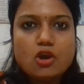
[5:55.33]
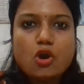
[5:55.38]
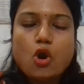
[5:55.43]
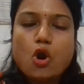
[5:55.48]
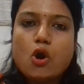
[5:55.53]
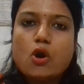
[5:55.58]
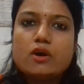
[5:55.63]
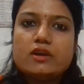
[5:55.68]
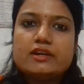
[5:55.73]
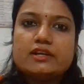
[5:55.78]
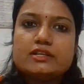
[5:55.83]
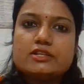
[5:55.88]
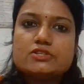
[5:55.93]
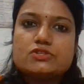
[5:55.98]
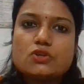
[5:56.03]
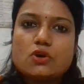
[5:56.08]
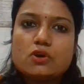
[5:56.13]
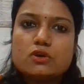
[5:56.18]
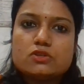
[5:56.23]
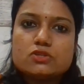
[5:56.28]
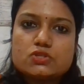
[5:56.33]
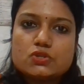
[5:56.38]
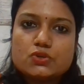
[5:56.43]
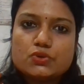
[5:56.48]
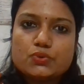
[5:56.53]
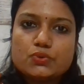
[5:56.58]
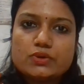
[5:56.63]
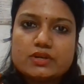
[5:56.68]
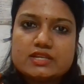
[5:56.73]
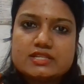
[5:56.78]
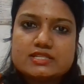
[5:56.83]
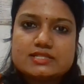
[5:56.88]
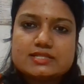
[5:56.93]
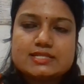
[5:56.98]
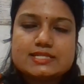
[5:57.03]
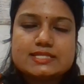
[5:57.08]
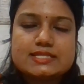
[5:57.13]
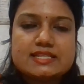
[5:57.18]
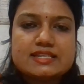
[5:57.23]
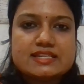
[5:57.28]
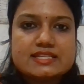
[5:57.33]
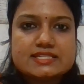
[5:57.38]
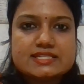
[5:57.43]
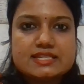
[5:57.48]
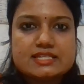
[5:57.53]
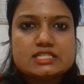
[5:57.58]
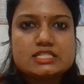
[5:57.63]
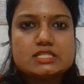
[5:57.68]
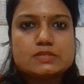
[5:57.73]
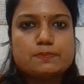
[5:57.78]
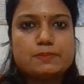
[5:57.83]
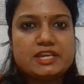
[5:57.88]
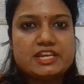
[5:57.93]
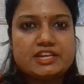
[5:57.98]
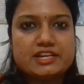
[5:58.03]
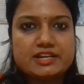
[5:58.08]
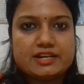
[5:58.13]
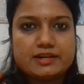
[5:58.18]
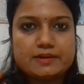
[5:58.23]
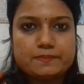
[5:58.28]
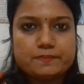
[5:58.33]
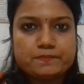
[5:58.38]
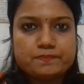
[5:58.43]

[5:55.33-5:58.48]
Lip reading: or it is also known as the senescence period.